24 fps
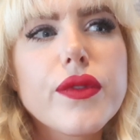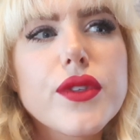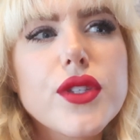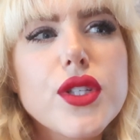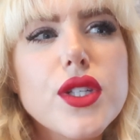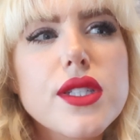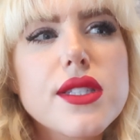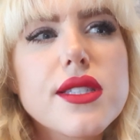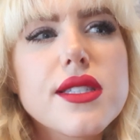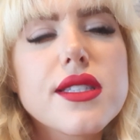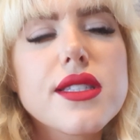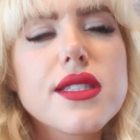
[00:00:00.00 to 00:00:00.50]

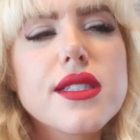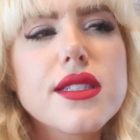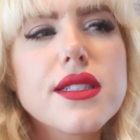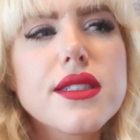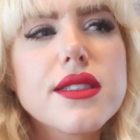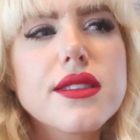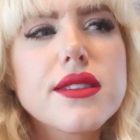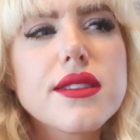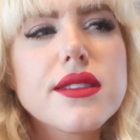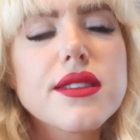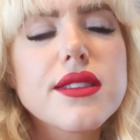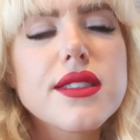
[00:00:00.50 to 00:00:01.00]
just
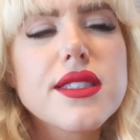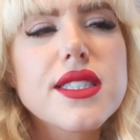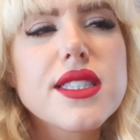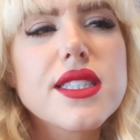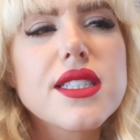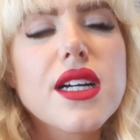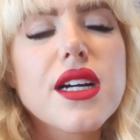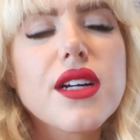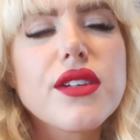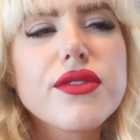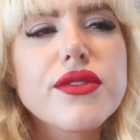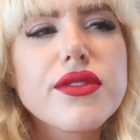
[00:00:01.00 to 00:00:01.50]

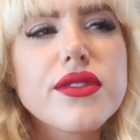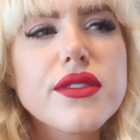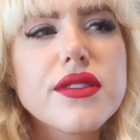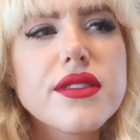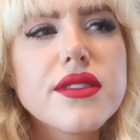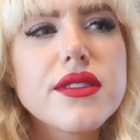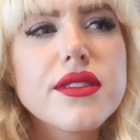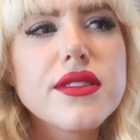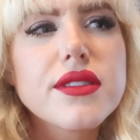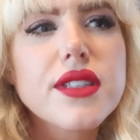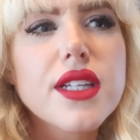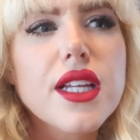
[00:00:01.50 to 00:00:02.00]
stuff,
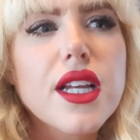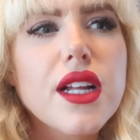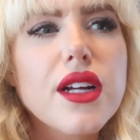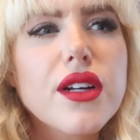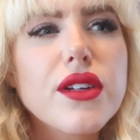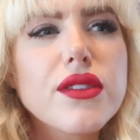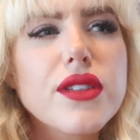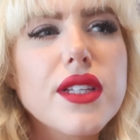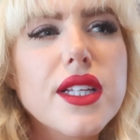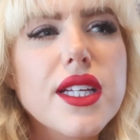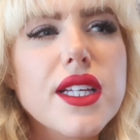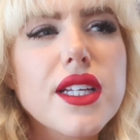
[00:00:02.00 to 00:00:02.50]
you
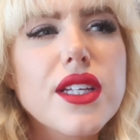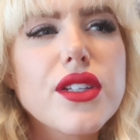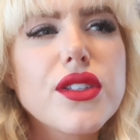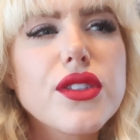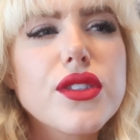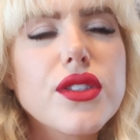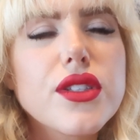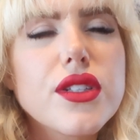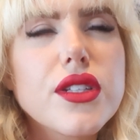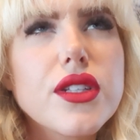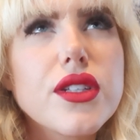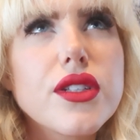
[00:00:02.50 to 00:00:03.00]
know, like
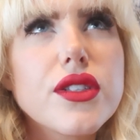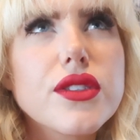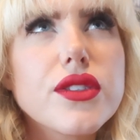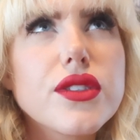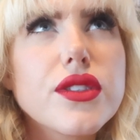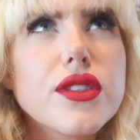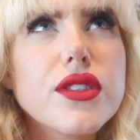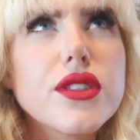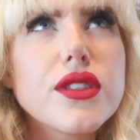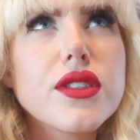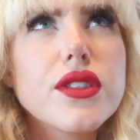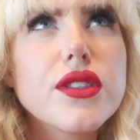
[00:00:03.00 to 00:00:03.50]
you you're
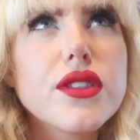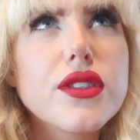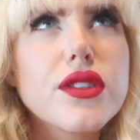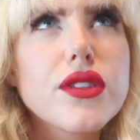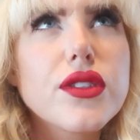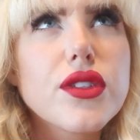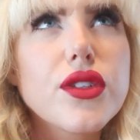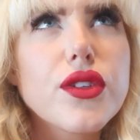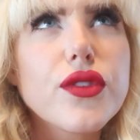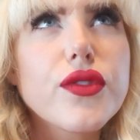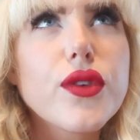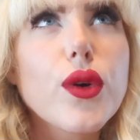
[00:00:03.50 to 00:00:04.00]

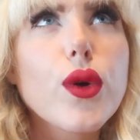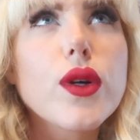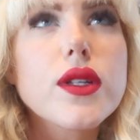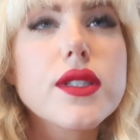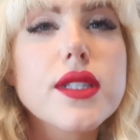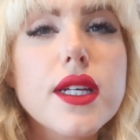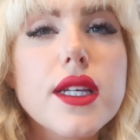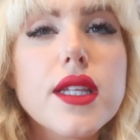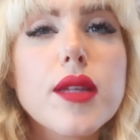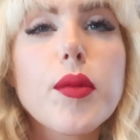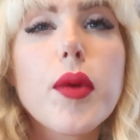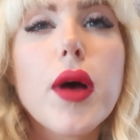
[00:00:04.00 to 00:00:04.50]
you're
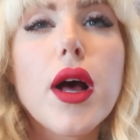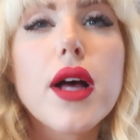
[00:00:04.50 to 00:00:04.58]
focusing on the